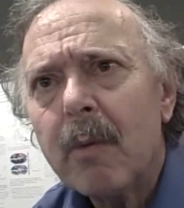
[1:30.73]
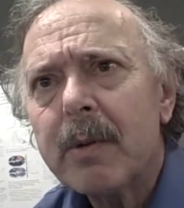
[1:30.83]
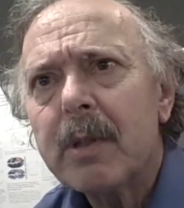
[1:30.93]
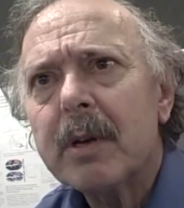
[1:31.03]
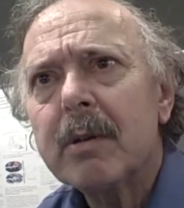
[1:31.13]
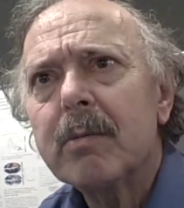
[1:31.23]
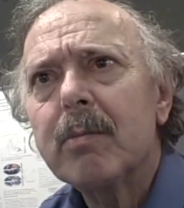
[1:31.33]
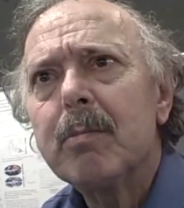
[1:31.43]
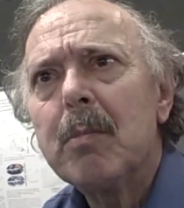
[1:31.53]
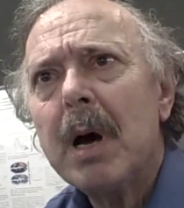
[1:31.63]
over the
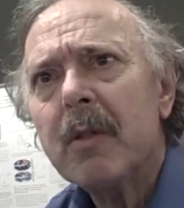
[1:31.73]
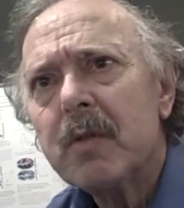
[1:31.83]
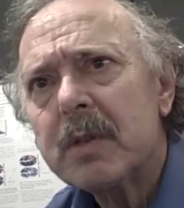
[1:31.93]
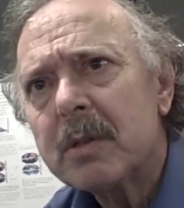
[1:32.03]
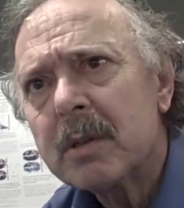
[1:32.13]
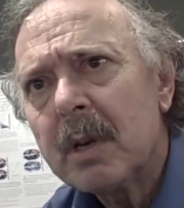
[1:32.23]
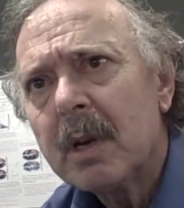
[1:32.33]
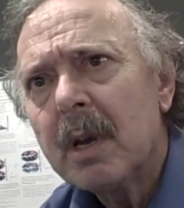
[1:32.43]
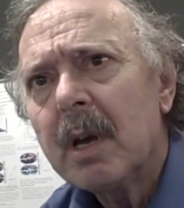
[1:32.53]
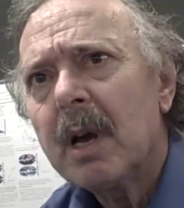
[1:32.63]
months,
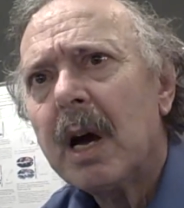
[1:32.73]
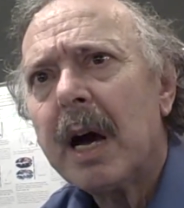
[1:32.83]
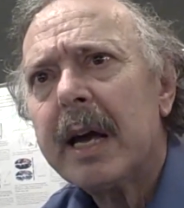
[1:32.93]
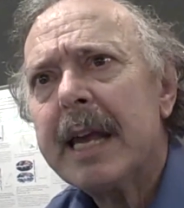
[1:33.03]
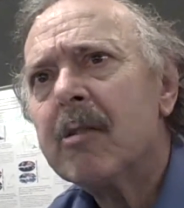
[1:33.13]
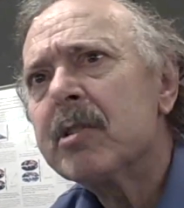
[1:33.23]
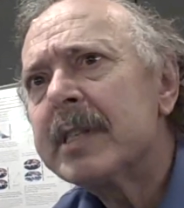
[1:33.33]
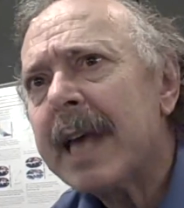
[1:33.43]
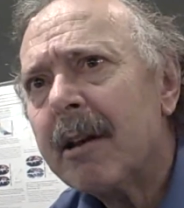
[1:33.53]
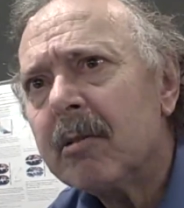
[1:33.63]
uh, it'll
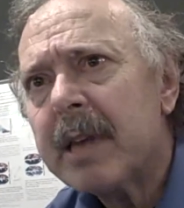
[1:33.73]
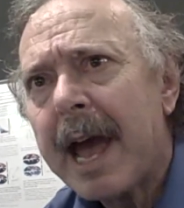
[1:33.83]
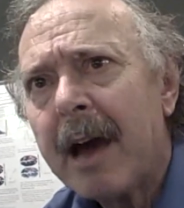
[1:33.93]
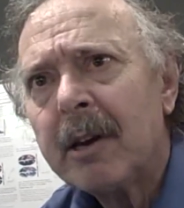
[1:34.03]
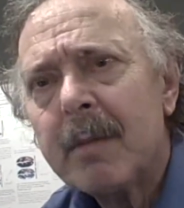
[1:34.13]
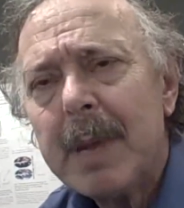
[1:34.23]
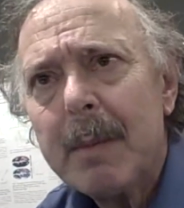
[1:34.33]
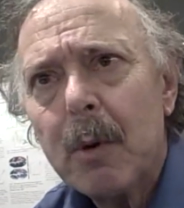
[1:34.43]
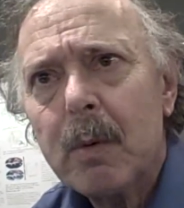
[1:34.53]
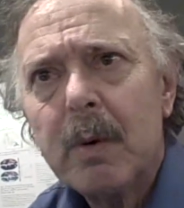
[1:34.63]
settle down and
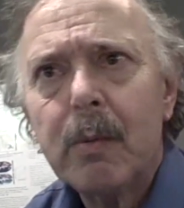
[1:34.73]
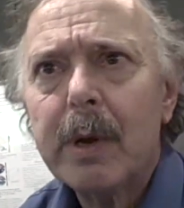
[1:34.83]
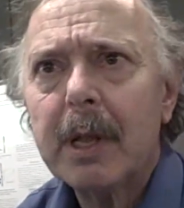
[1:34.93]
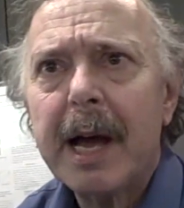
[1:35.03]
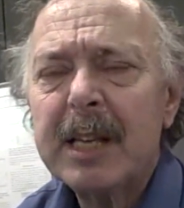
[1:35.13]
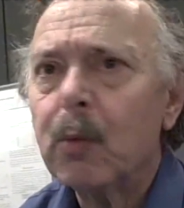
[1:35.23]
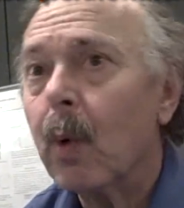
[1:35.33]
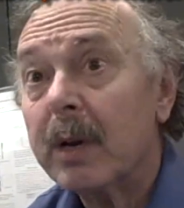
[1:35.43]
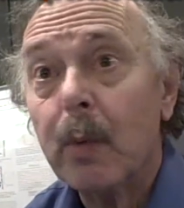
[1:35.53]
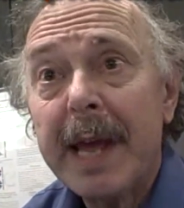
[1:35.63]
people will realize
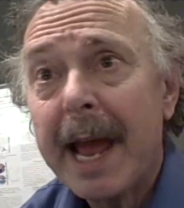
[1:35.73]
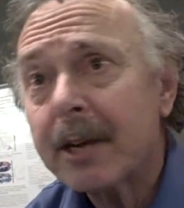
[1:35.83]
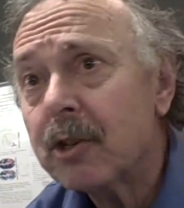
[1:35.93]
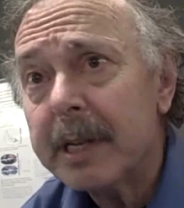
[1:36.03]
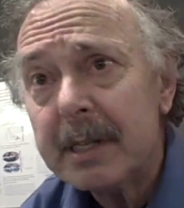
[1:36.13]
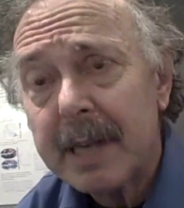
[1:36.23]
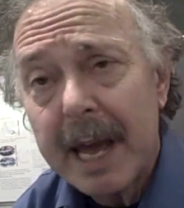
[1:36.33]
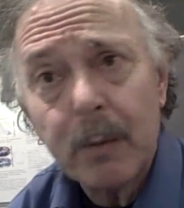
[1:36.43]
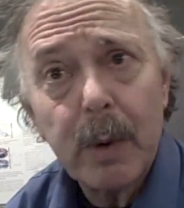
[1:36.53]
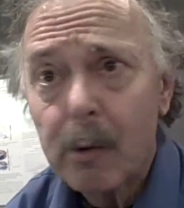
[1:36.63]
what we actually said.